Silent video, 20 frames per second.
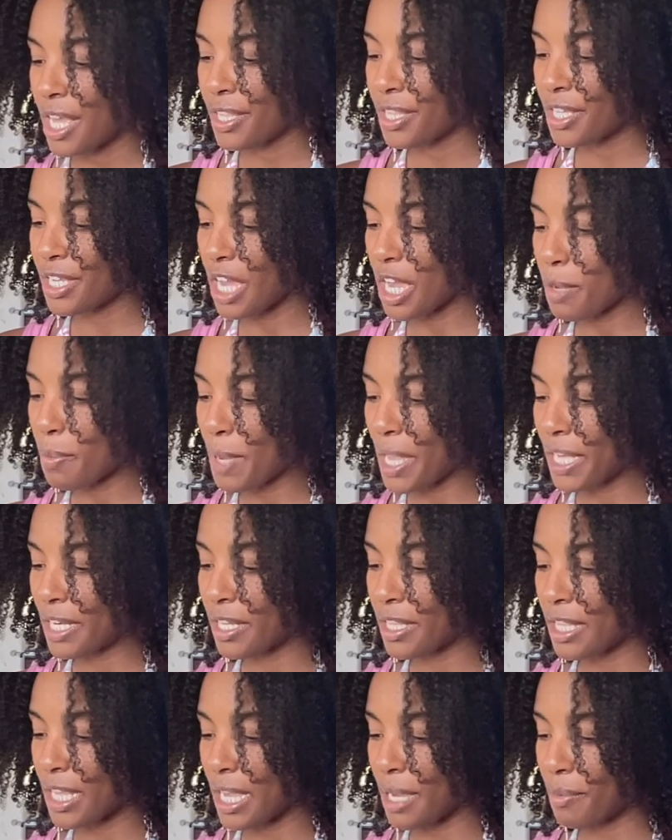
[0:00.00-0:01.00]
The young man
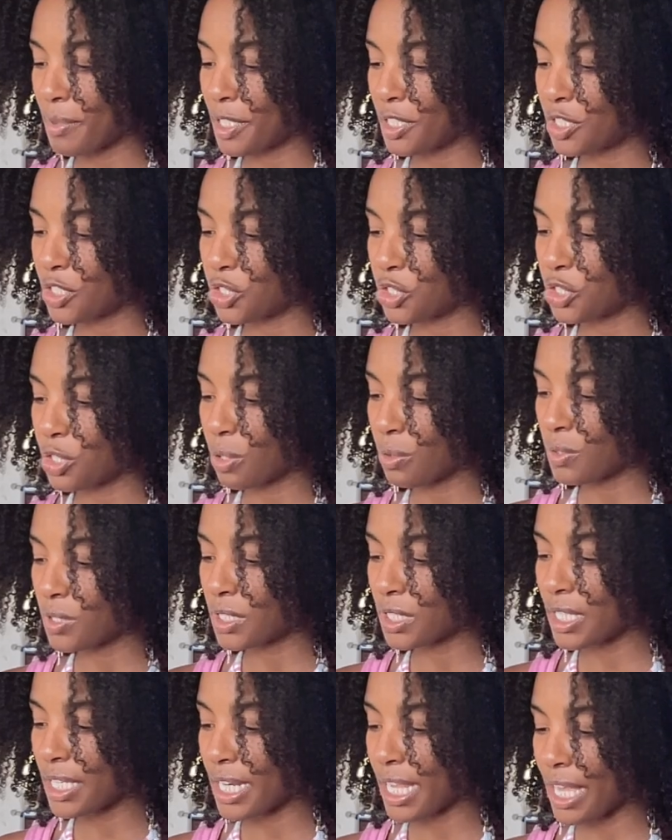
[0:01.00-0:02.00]
in the image is shown
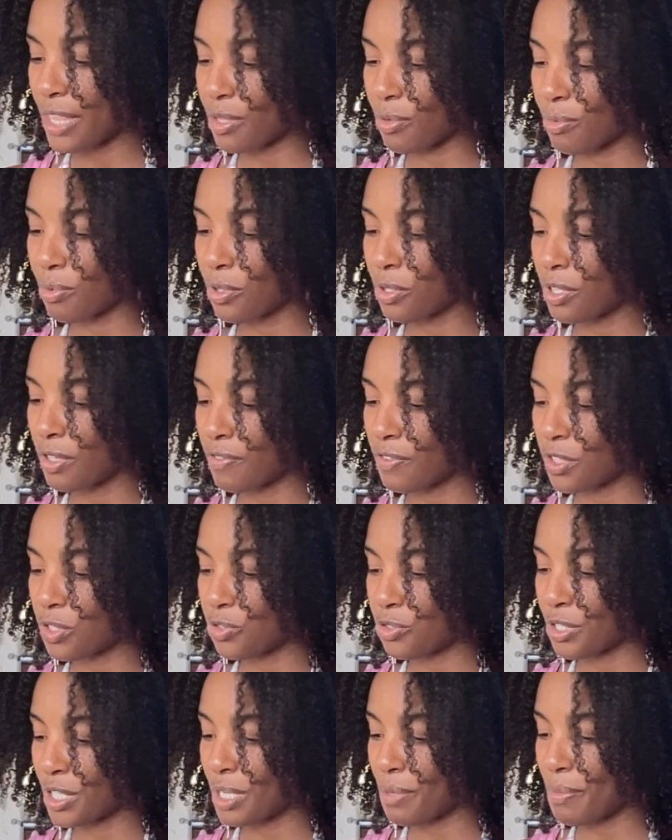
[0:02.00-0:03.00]
sitting at the root of the
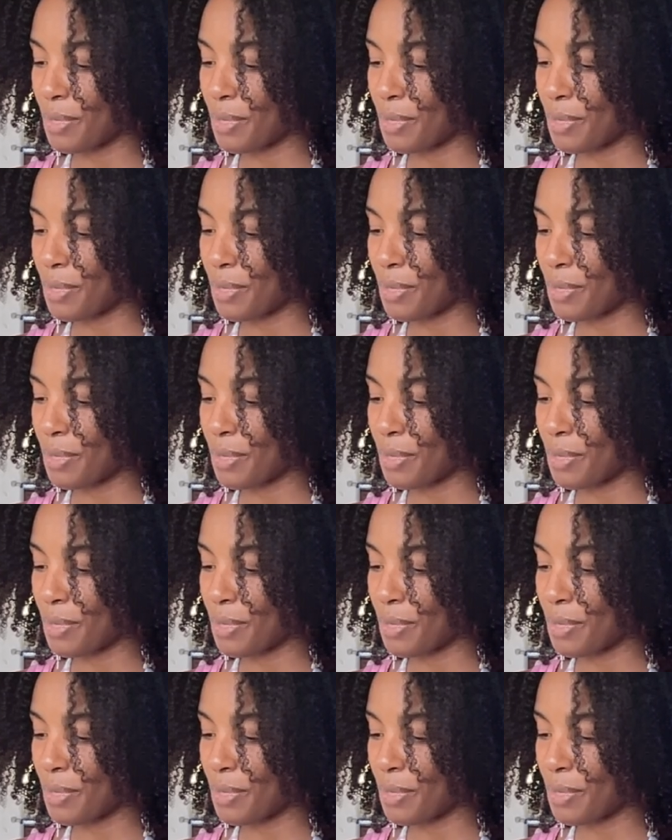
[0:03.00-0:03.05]
tree,